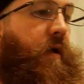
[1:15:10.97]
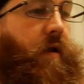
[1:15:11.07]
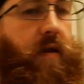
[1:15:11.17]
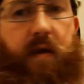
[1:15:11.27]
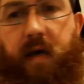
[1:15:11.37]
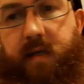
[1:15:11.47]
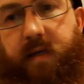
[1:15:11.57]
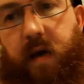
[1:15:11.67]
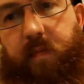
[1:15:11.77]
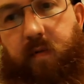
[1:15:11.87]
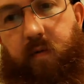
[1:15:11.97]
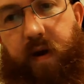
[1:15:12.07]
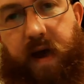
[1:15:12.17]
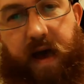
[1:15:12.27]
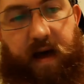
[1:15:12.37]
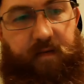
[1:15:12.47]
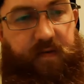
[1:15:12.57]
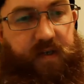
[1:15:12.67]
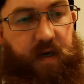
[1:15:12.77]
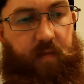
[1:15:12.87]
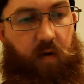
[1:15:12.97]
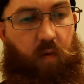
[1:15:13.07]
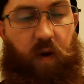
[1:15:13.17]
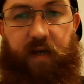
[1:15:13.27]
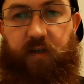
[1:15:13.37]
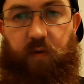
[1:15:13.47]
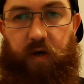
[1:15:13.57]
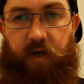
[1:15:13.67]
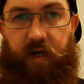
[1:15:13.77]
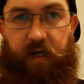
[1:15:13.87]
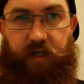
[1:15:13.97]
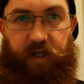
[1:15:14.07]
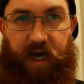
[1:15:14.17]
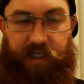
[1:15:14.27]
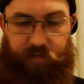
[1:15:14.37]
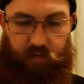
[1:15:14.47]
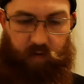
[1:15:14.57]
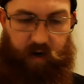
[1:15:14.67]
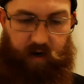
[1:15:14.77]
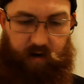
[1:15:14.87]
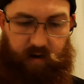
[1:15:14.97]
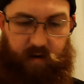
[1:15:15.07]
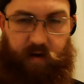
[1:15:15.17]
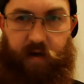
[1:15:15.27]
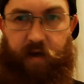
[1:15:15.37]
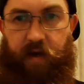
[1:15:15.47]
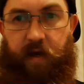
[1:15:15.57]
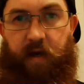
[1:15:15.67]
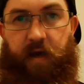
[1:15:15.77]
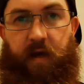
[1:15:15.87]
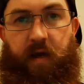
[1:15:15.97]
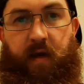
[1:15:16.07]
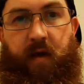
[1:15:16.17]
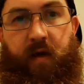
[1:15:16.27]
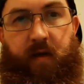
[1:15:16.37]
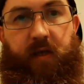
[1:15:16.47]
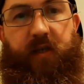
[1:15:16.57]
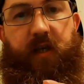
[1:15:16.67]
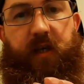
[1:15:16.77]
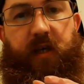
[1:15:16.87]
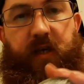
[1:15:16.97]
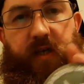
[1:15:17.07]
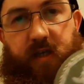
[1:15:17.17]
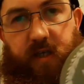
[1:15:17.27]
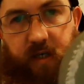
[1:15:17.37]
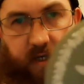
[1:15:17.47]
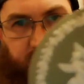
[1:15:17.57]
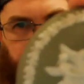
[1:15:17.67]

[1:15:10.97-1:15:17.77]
Next up, we have some Wedgwood Jasperware. This is